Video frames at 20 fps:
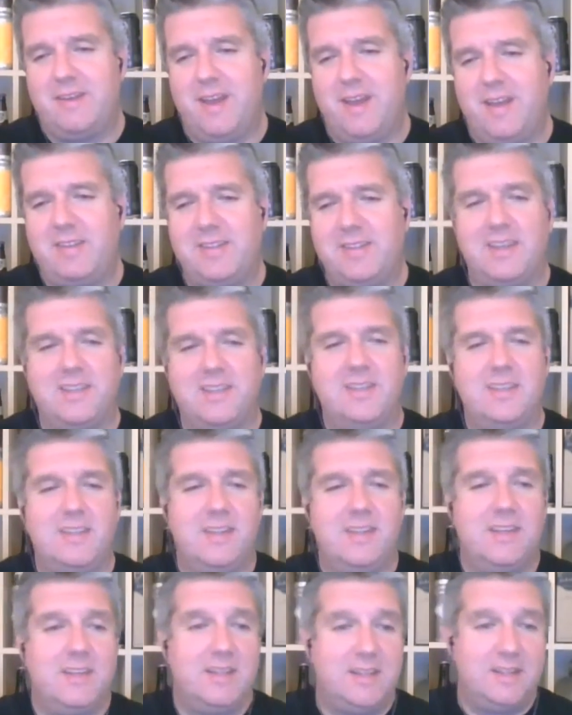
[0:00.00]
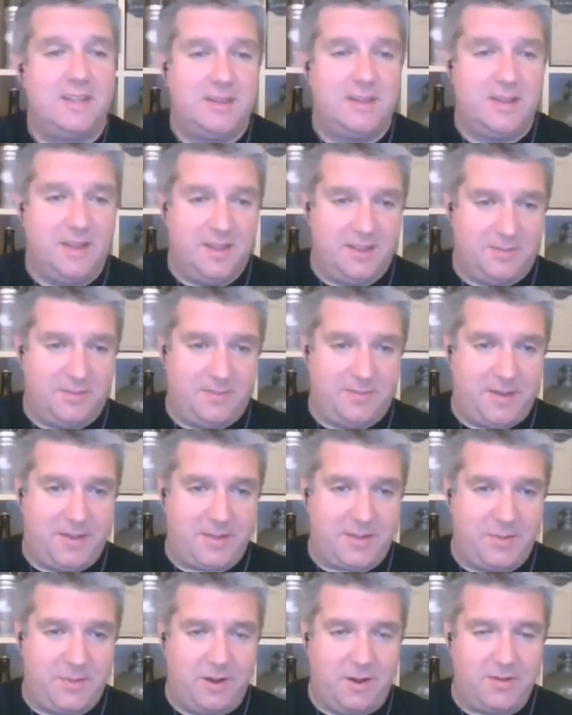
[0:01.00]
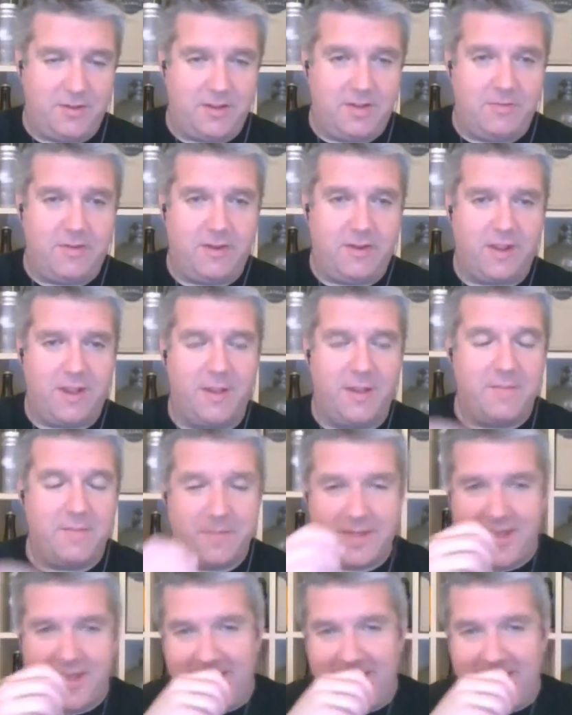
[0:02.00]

crazy. It's past the watershed, fuck it.